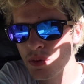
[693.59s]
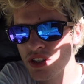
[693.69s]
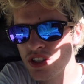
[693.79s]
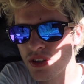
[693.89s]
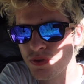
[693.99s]

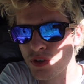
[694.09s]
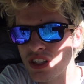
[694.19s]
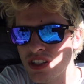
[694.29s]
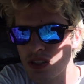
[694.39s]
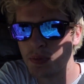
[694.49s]
which is a free
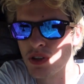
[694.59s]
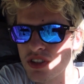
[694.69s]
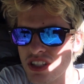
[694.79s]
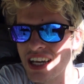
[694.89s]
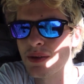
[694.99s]

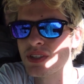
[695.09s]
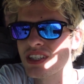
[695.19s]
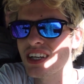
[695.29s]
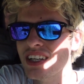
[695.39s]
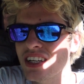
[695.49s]
dispersed
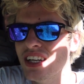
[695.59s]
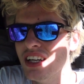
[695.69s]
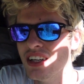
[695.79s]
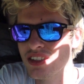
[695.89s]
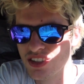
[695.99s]
campsite.
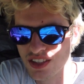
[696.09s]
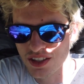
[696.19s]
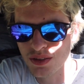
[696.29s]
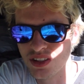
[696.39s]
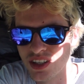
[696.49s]
See
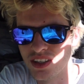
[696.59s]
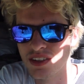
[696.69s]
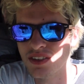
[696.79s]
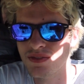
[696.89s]
you then.